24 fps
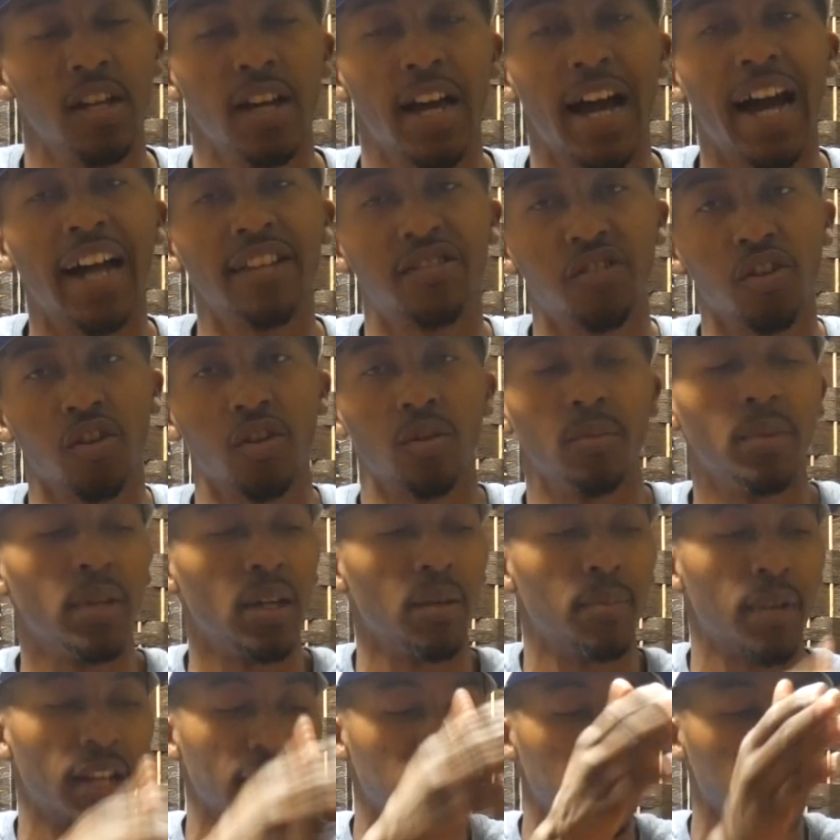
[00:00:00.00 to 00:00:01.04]
I turn them in,
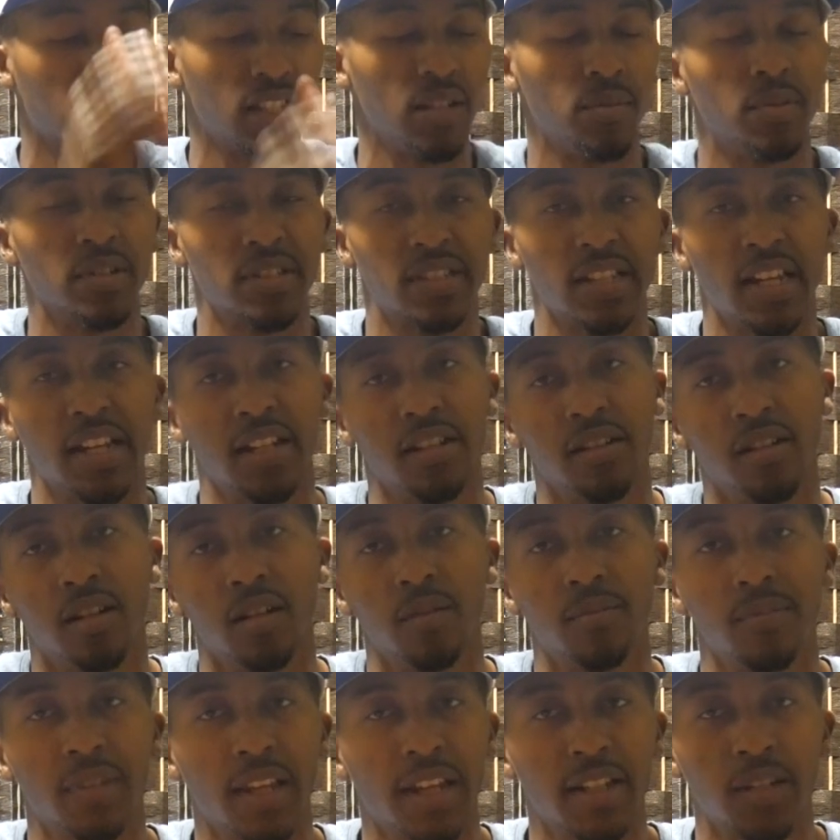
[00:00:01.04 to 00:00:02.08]
but I just keep it standing
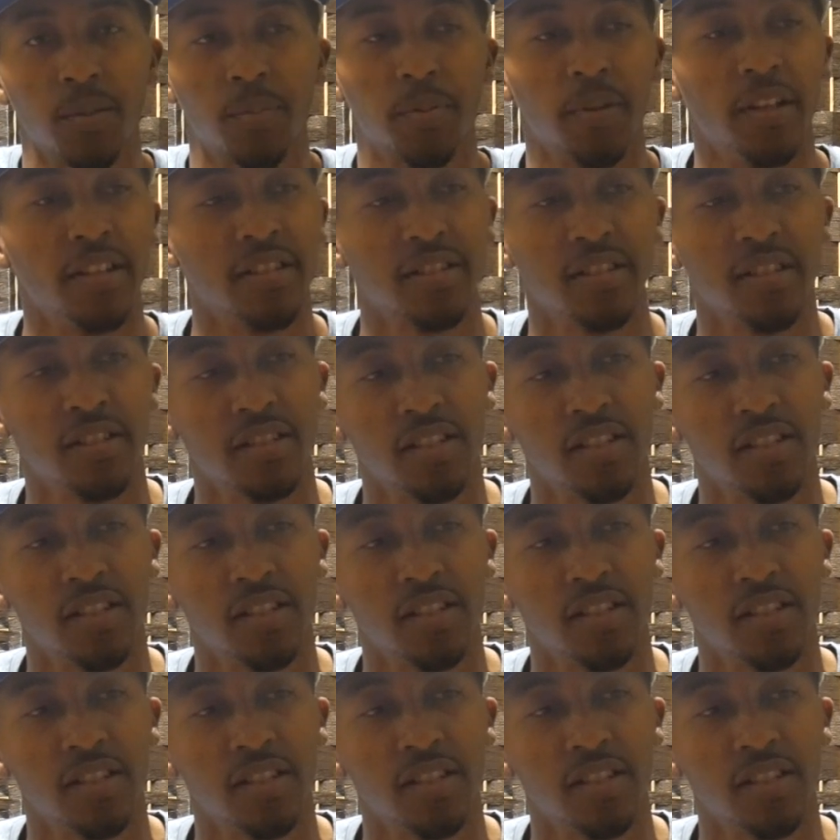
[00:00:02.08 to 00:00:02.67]
up, like the PlayStation.